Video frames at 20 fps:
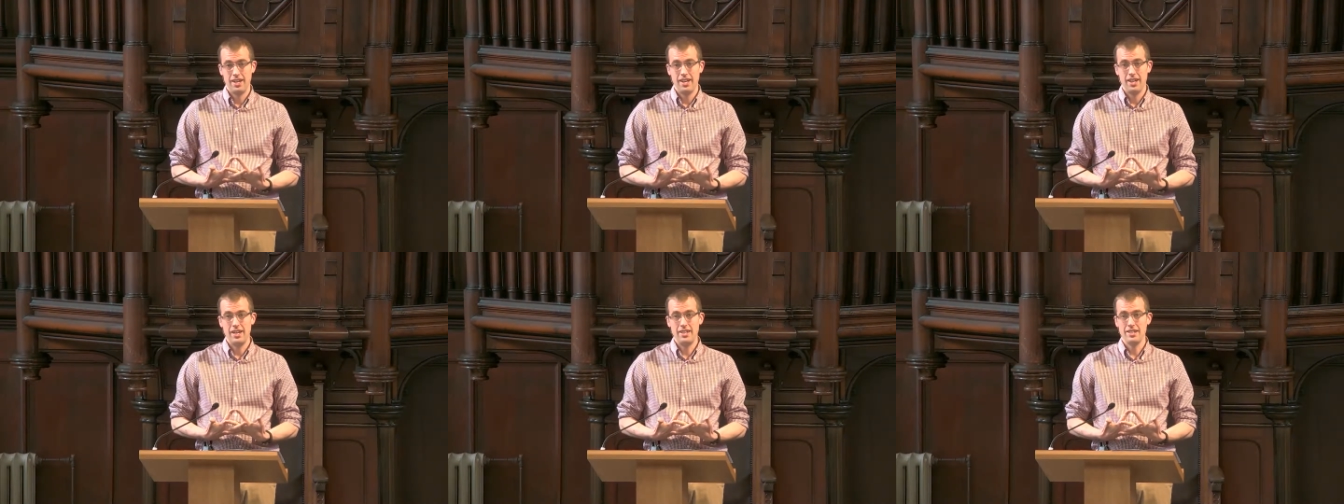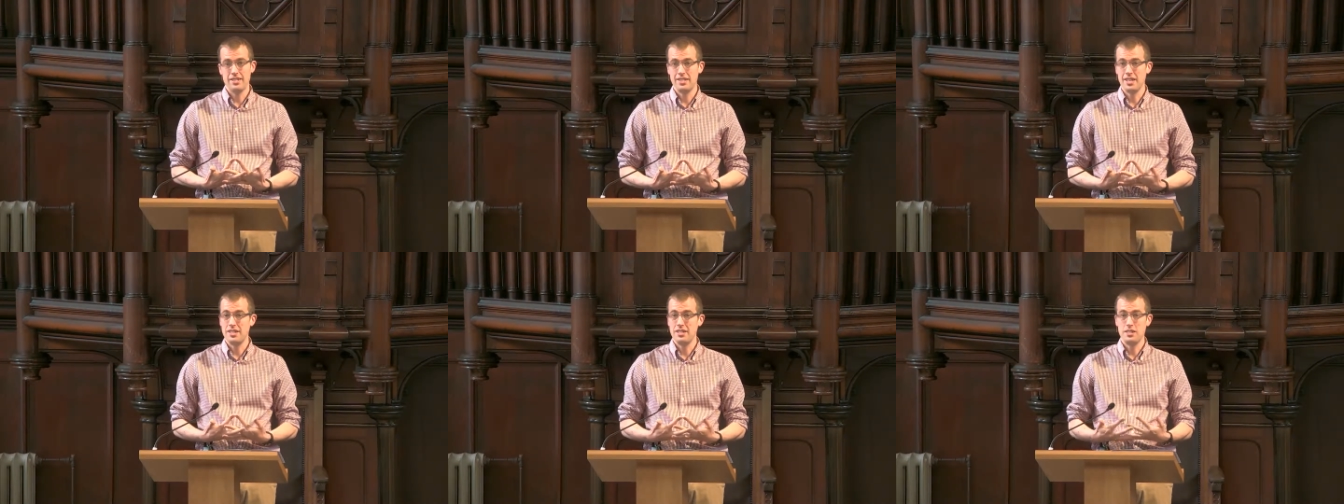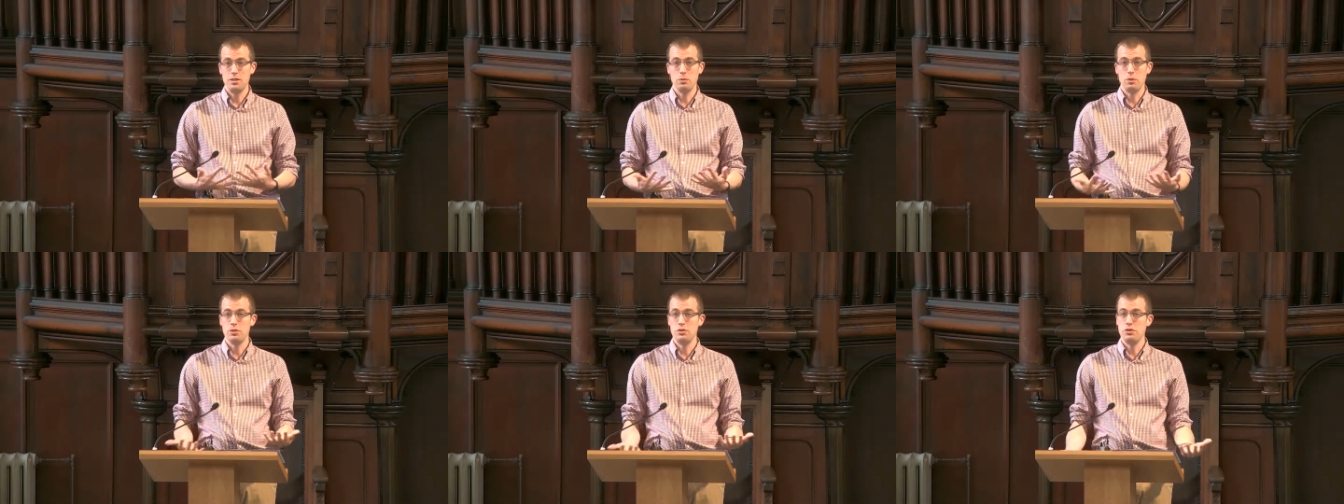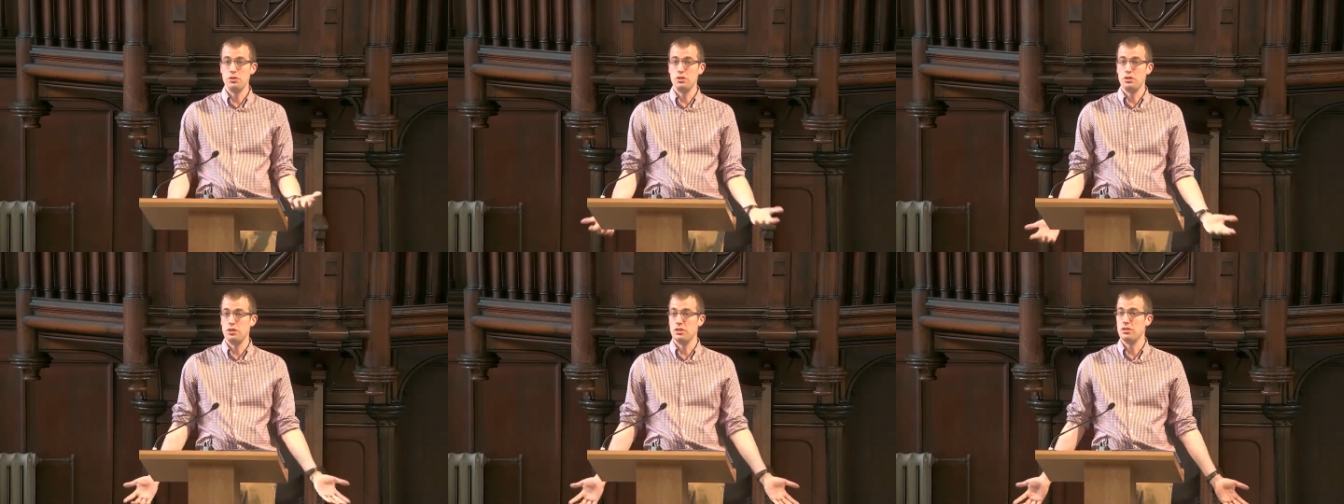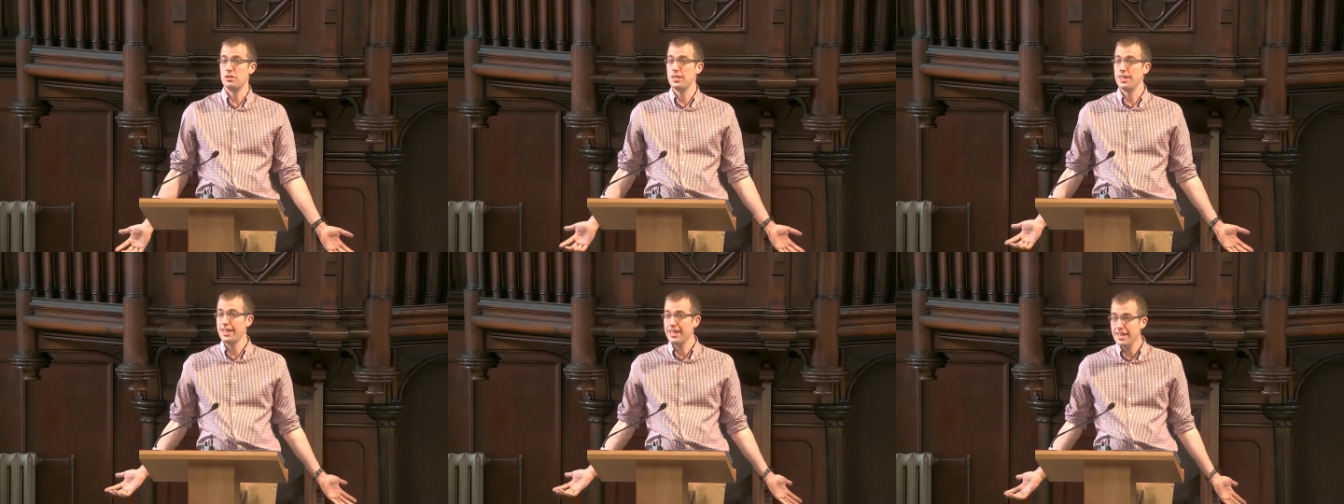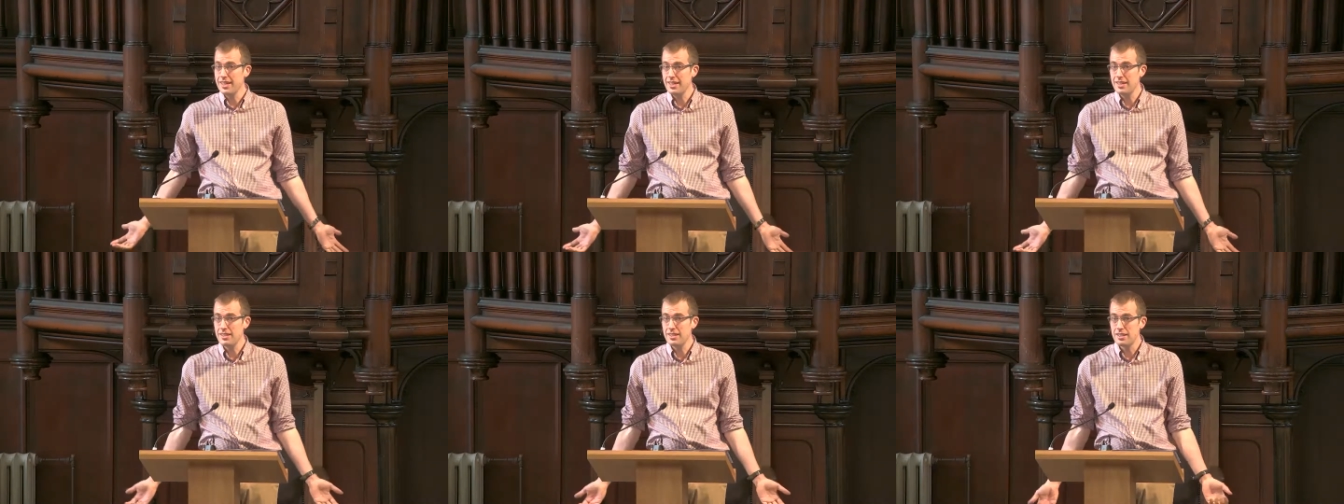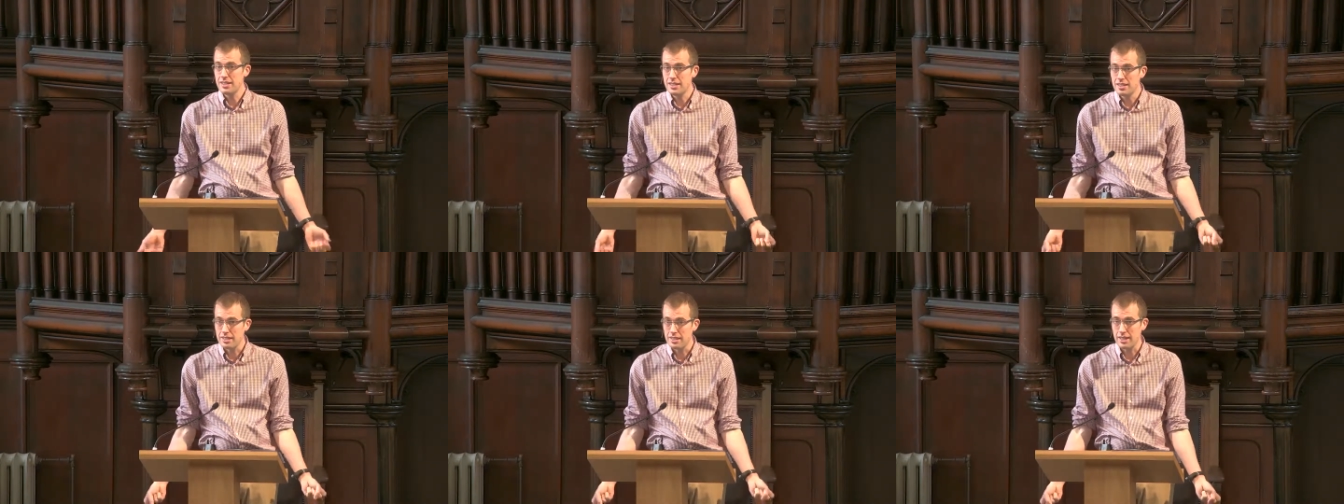in the sense he wants to just eat,
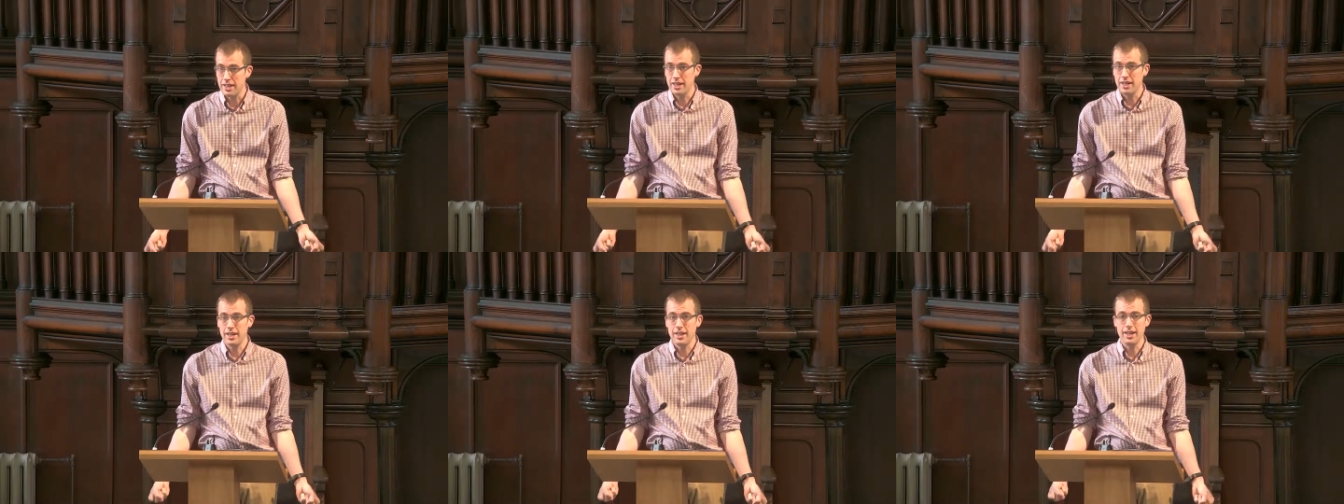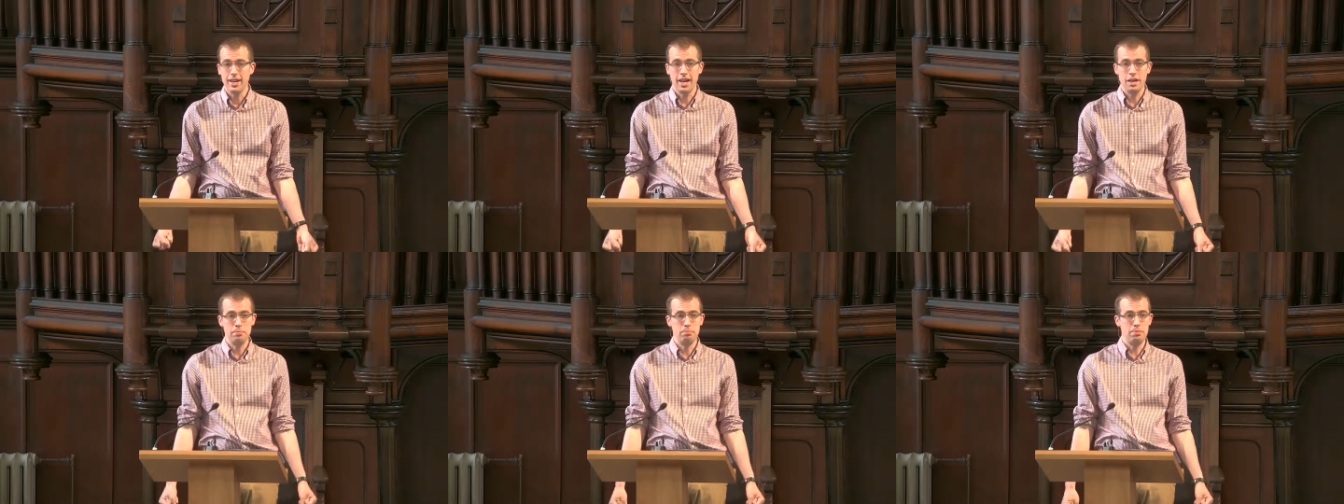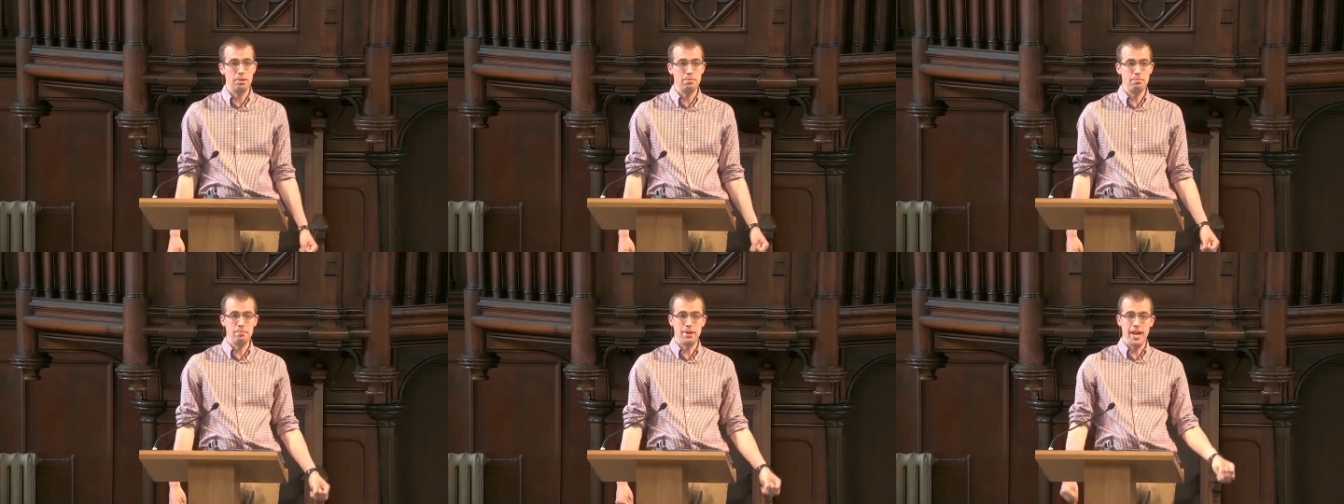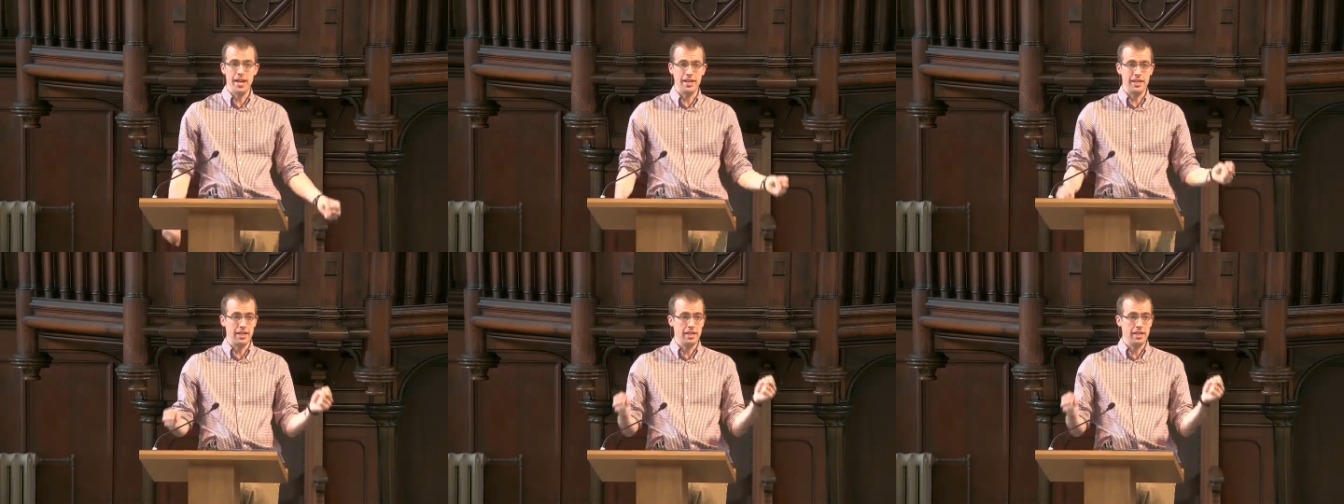drink, and be merry.